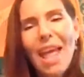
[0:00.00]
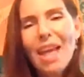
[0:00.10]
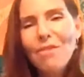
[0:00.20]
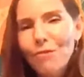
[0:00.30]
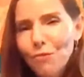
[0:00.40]

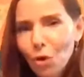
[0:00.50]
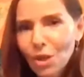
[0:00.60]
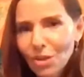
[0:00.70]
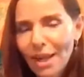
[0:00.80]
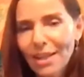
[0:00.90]
and
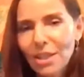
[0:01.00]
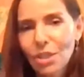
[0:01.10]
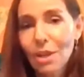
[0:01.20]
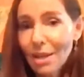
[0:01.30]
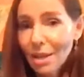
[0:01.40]
force
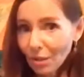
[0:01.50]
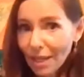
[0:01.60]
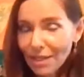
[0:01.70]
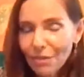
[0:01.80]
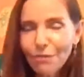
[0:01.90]
gratitude. So
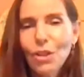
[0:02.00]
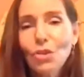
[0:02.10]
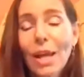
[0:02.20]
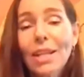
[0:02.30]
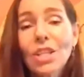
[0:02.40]
that's the first
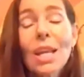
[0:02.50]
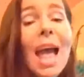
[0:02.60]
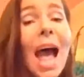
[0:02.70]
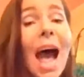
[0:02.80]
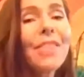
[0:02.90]
strategy.